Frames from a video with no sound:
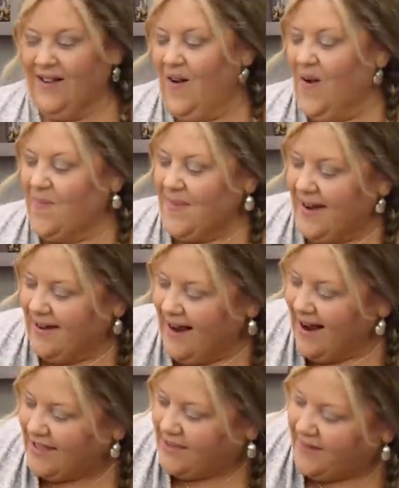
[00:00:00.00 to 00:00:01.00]
Oh my
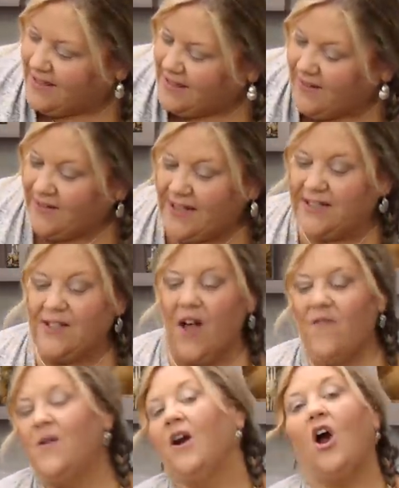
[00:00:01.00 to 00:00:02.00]
gosh, we can turn this
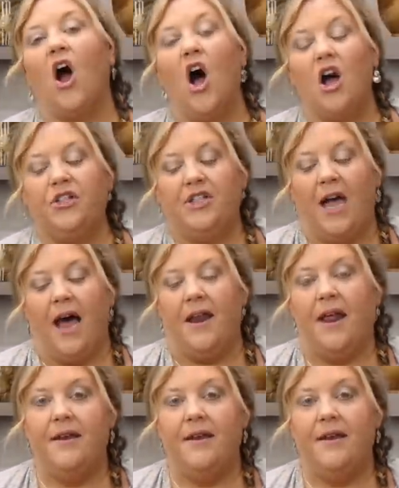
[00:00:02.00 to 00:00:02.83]
off. We are all done.